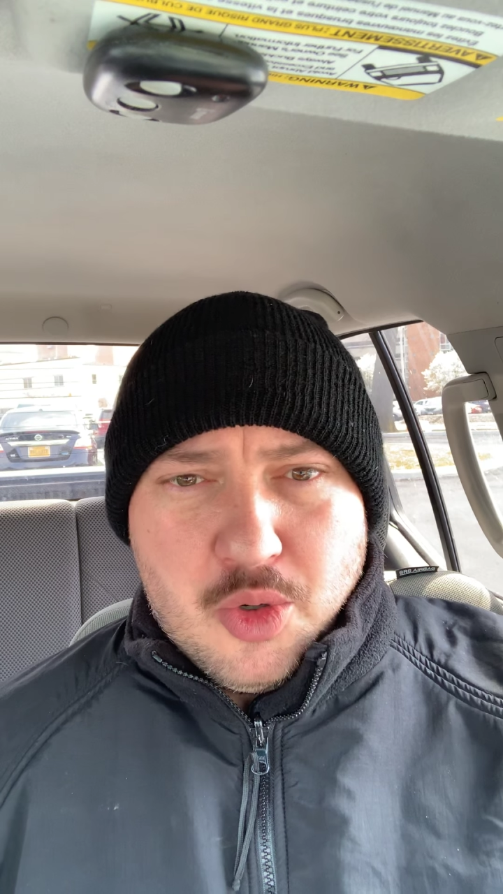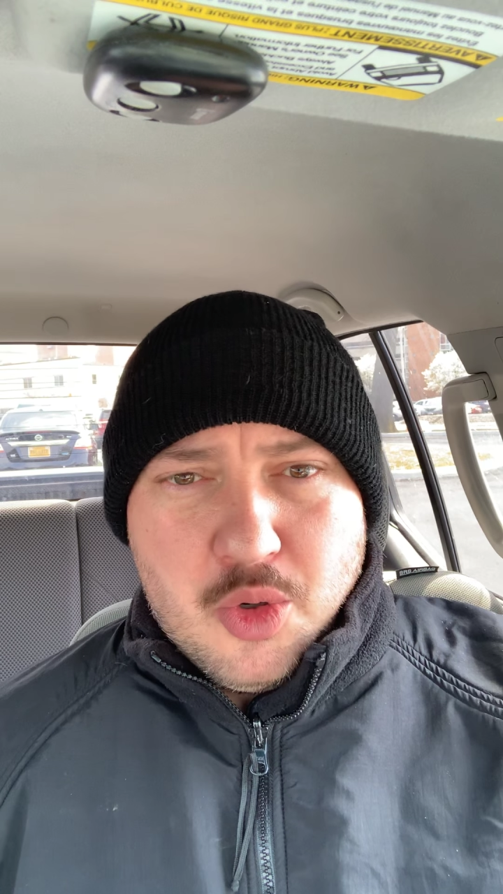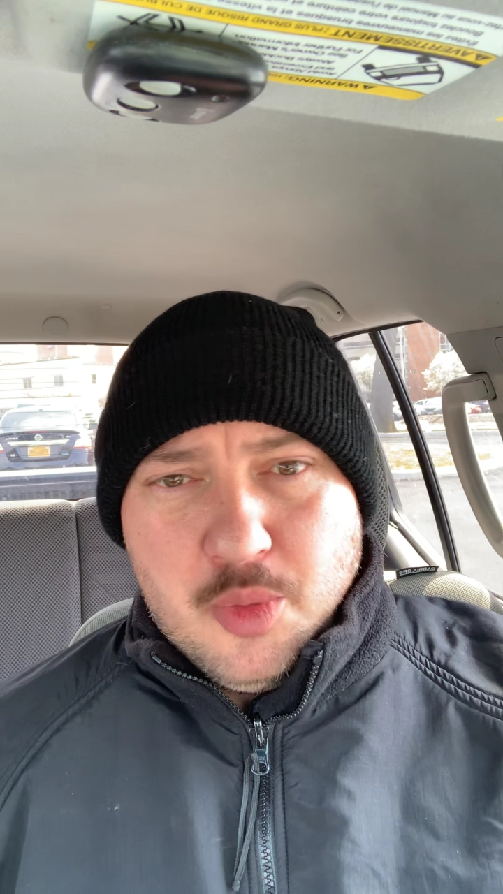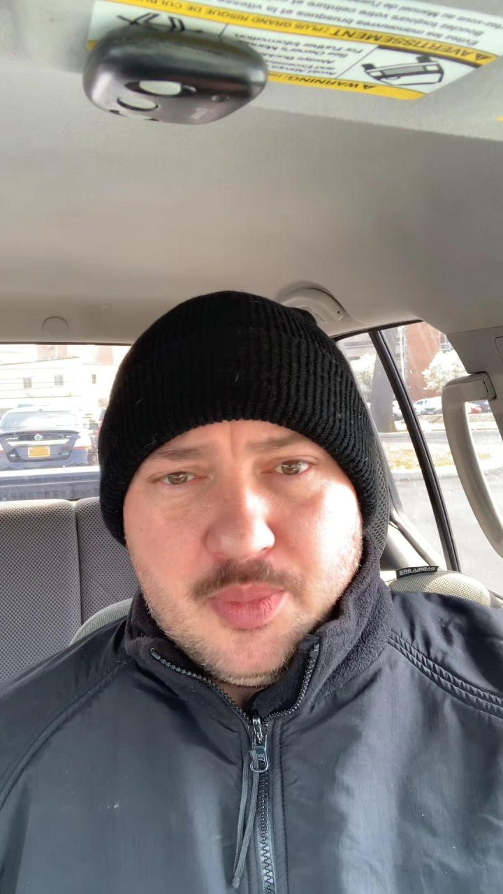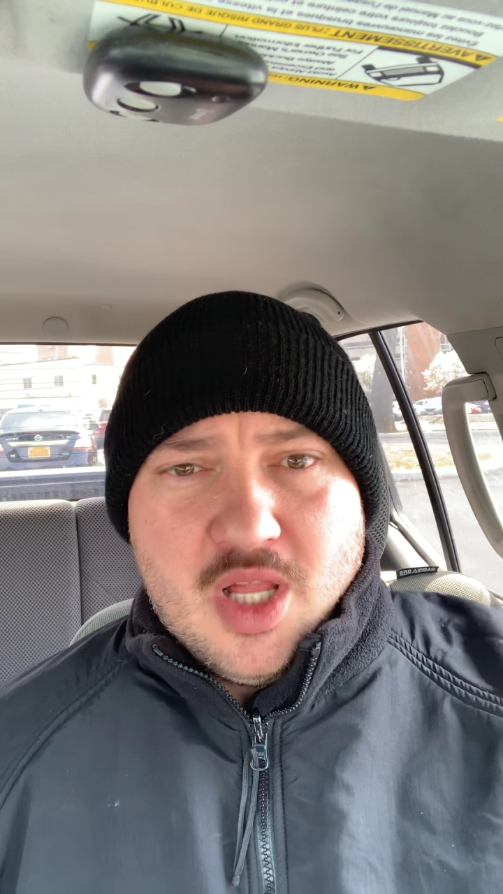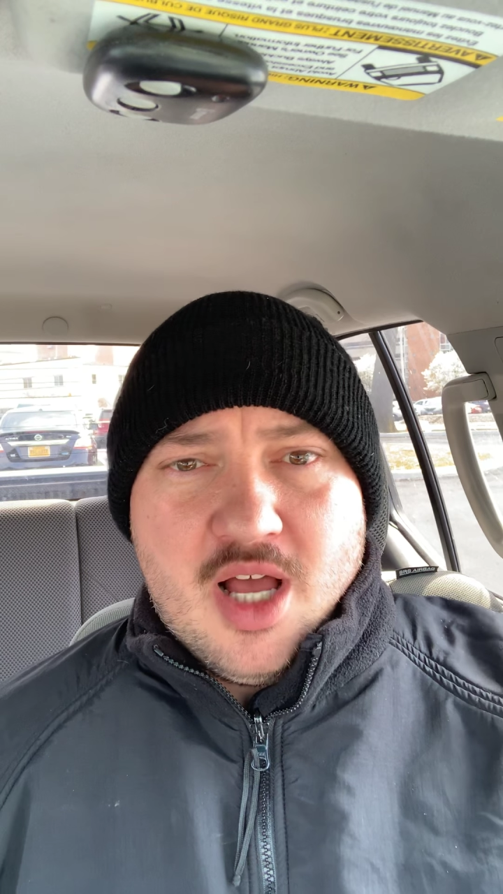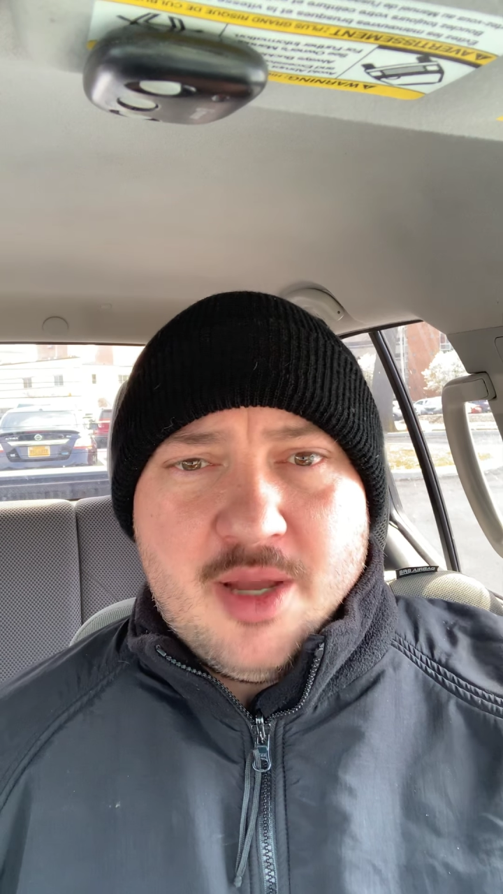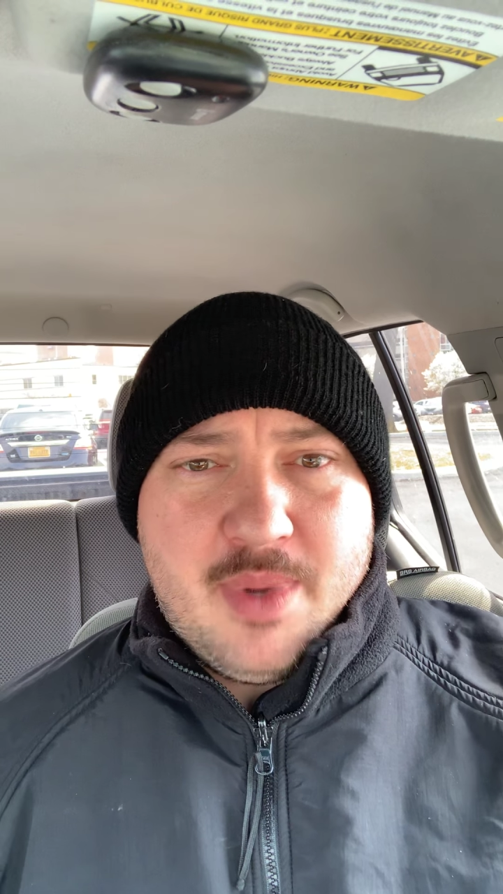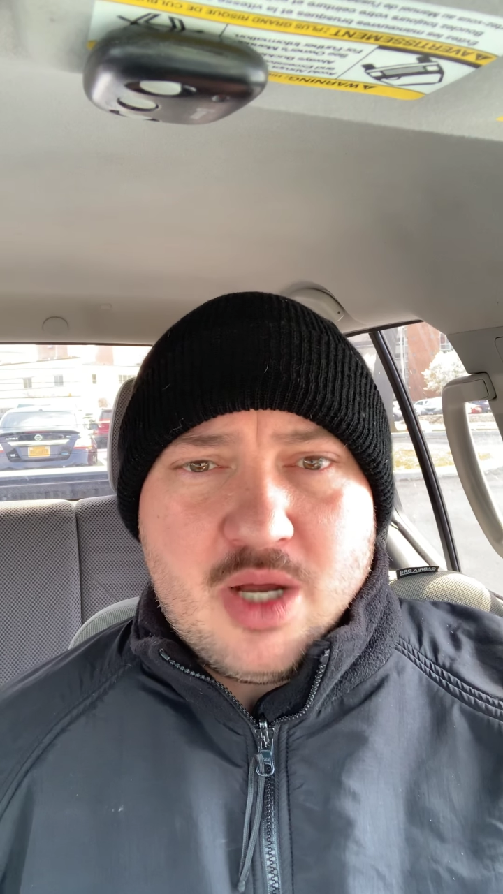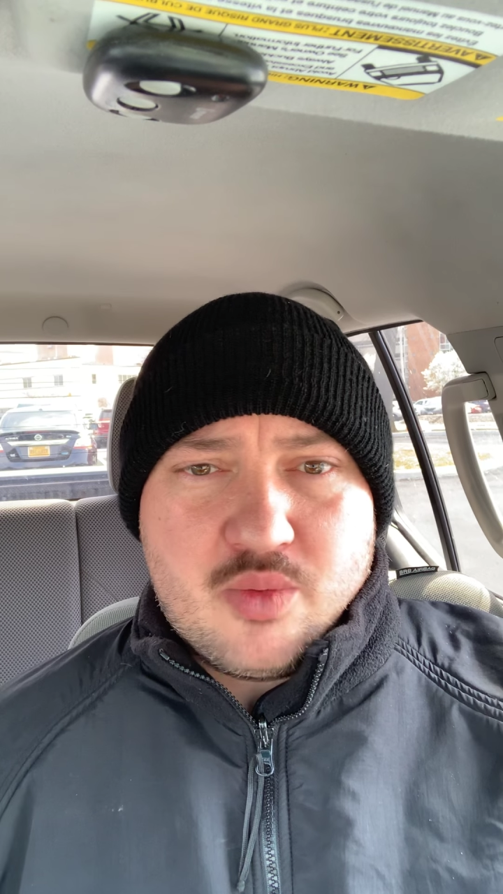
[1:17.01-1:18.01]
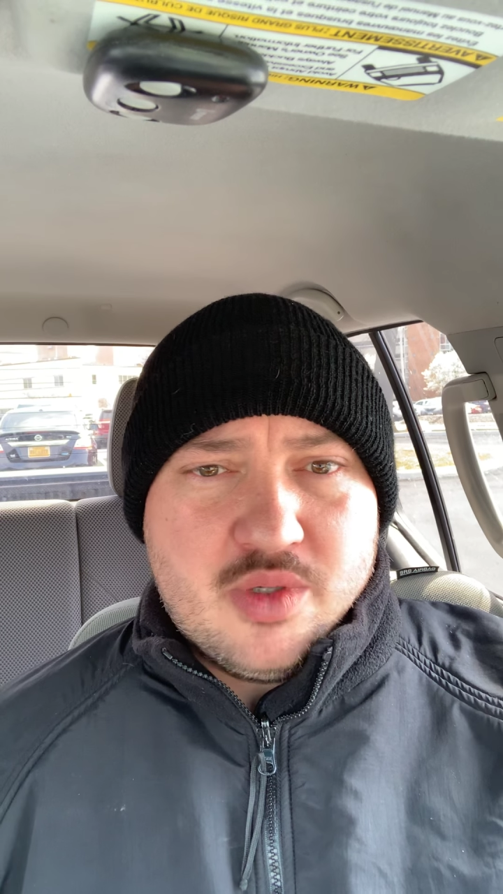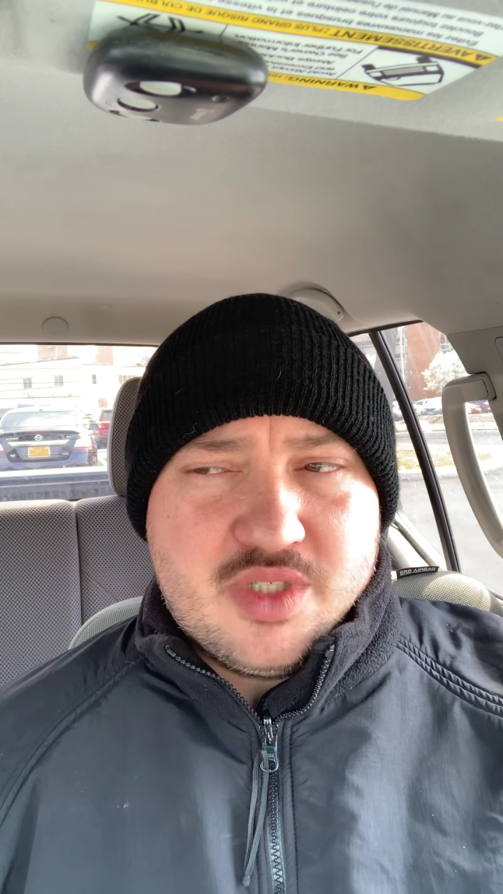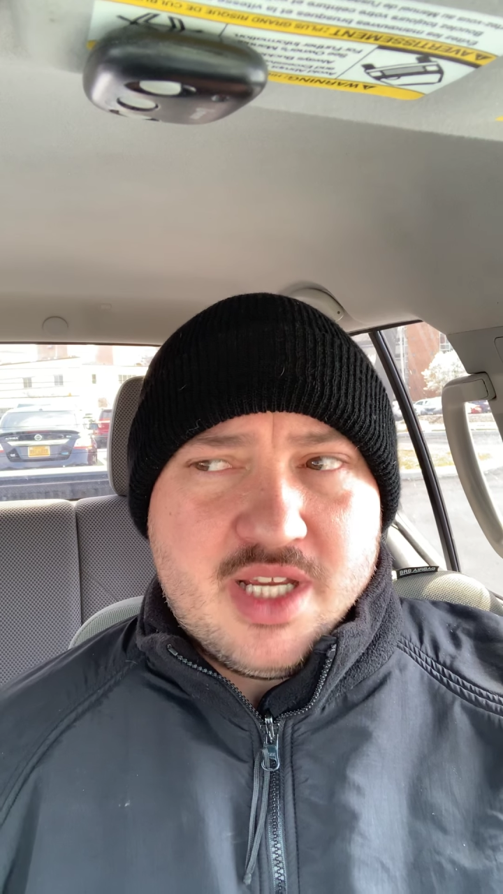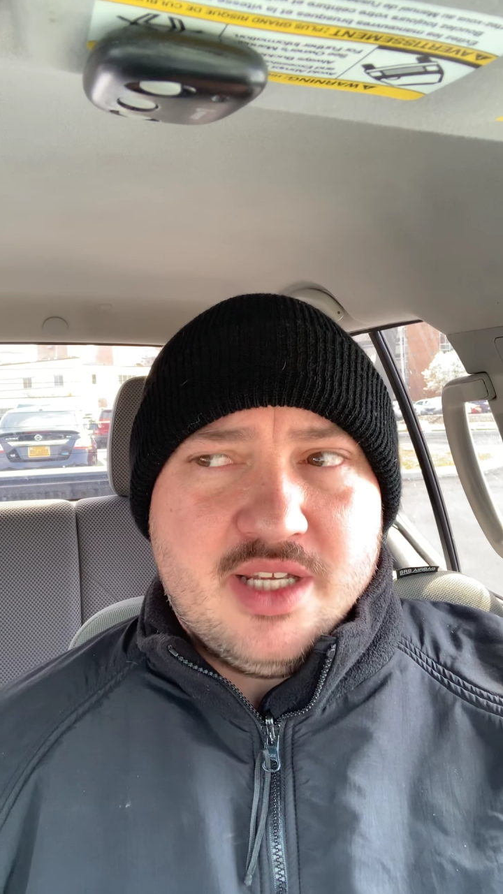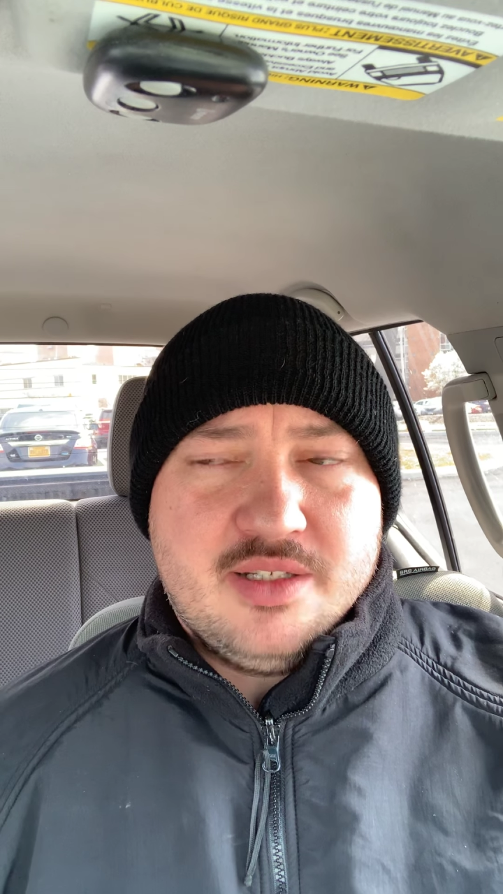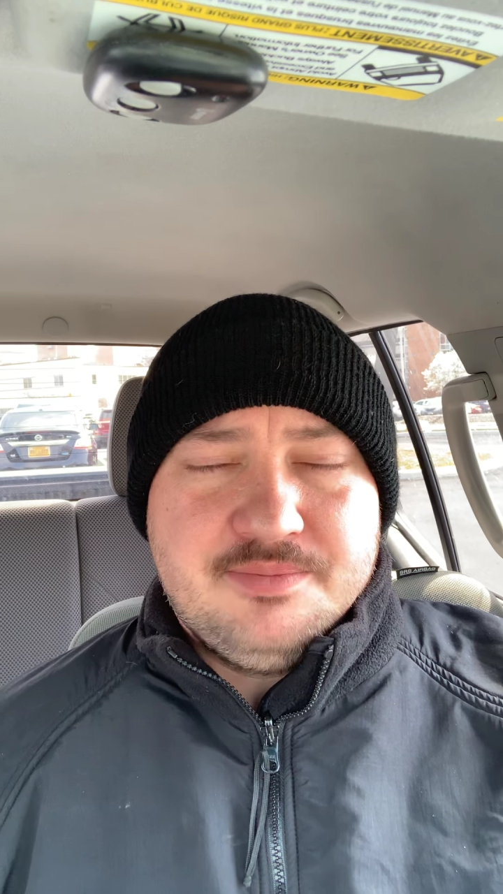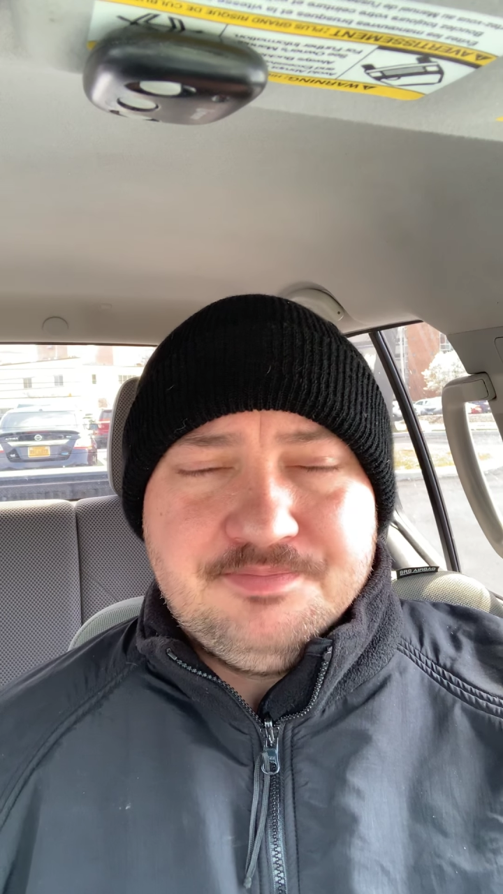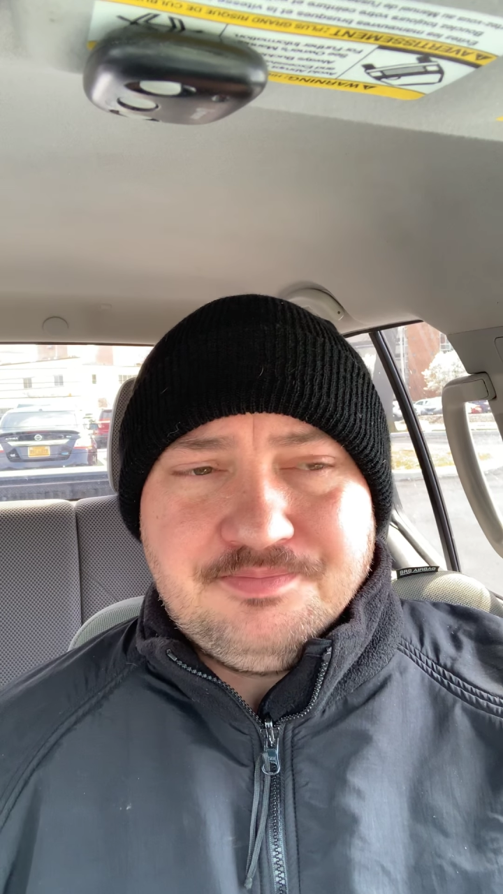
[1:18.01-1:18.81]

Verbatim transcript: hoopla about Roseanne